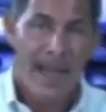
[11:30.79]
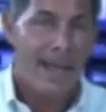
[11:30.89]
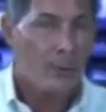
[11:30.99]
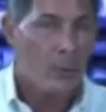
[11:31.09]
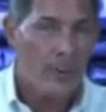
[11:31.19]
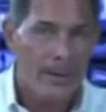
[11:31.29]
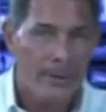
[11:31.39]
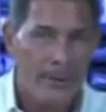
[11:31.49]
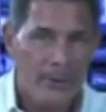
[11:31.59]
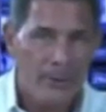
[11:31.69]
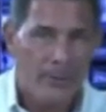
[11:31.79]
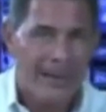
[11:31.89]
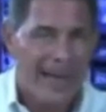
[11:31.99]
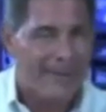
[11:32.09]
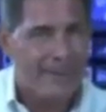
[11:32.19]
I don't know about you,
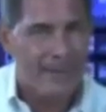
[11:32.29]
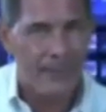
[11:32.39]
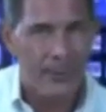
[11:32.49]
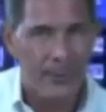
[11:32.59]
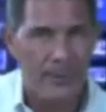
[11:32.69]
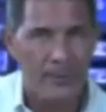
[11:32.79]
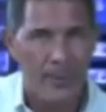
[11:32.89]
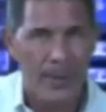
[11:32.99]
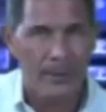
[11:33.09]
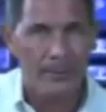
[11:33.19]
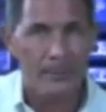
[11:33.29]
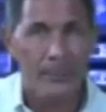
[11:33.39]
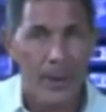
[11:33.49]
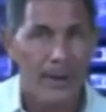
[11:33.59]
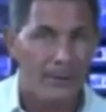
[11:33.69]
but I've never heard of the product
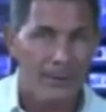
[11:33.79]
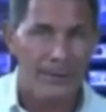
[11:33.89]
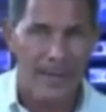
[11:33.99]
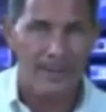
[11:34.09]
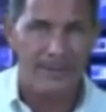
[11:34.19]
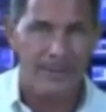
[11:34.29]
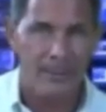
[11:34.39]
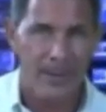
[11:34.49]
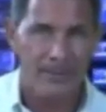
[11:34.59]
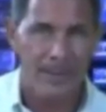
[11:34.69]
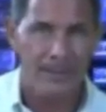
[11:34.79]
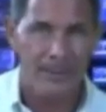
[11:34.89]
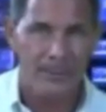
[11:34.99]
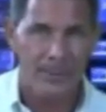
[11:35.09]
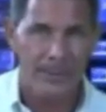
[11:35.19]
prior to the ABC Primetime
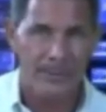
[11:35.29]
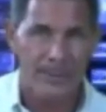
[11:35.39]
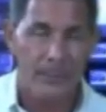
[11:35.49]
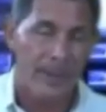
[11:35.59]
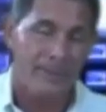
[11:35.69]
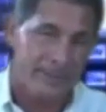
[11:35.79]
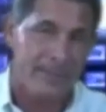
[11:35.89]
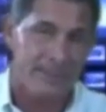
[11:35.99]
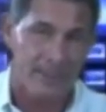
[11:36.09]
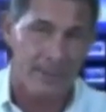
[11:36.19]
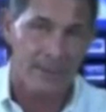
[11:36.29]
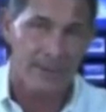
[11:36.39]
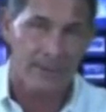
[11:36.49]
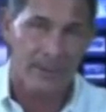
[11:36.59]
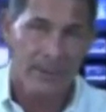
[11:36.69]
News piece. And what I've since
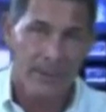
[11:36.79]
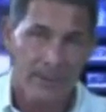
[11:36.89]
learned,